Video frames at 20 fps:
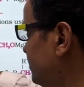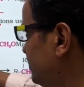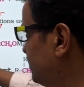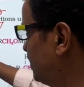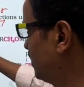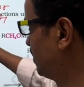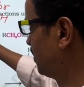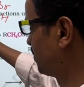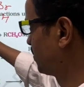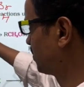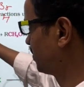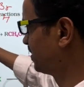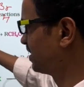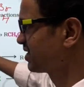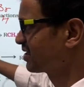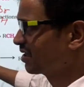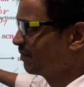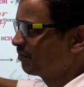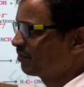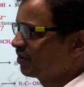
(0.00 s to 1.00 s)
added.
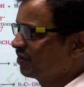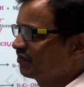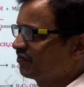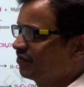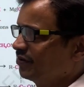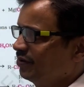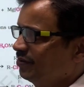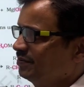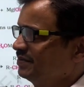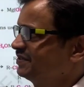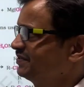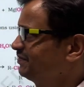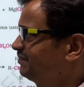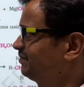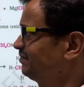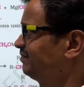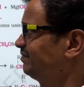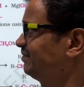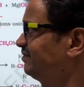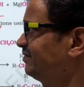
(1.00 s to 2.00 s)
So this compound
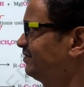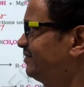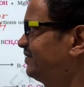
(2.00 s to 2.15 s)
form.